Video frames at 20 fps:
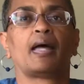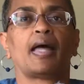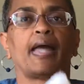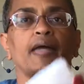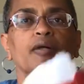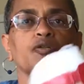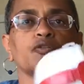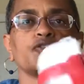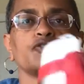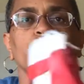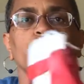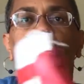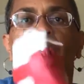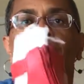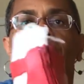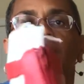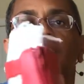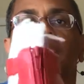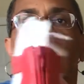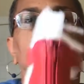ankle
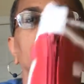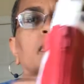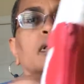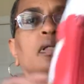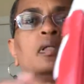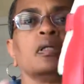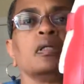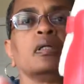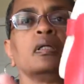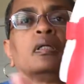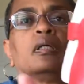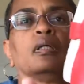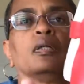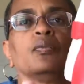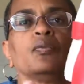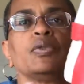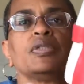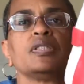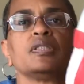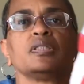straps
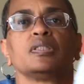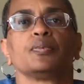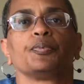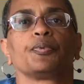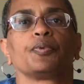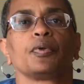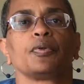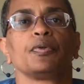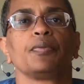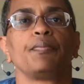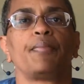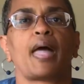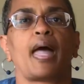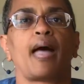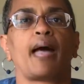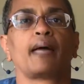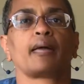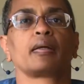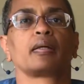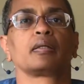with the zipper on the
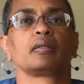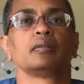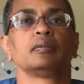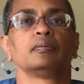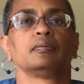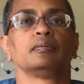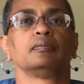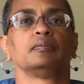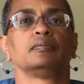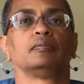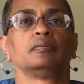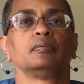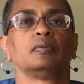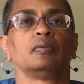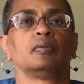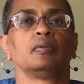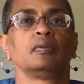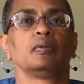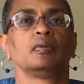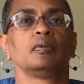back.
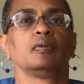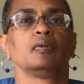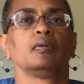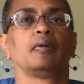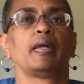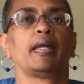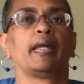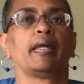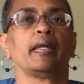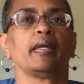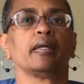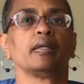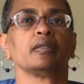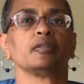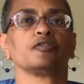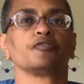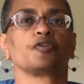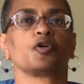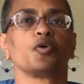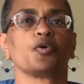
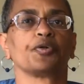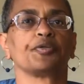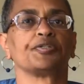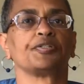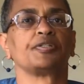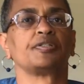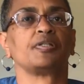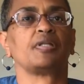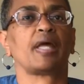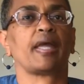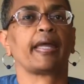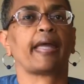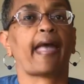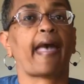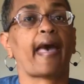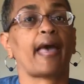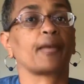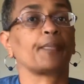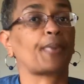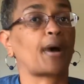And of course they
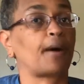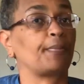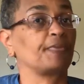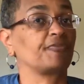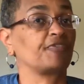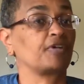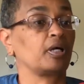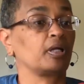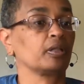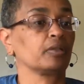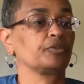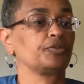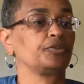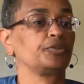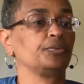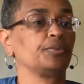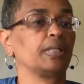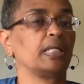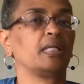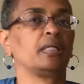add a pop of color
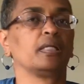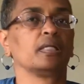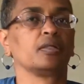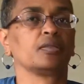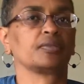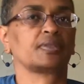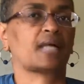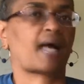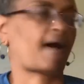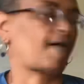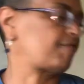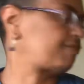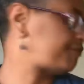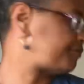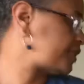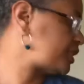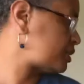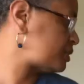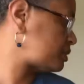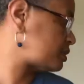to any of those
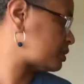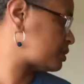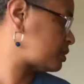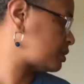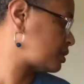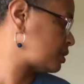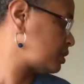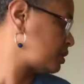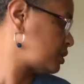outfits.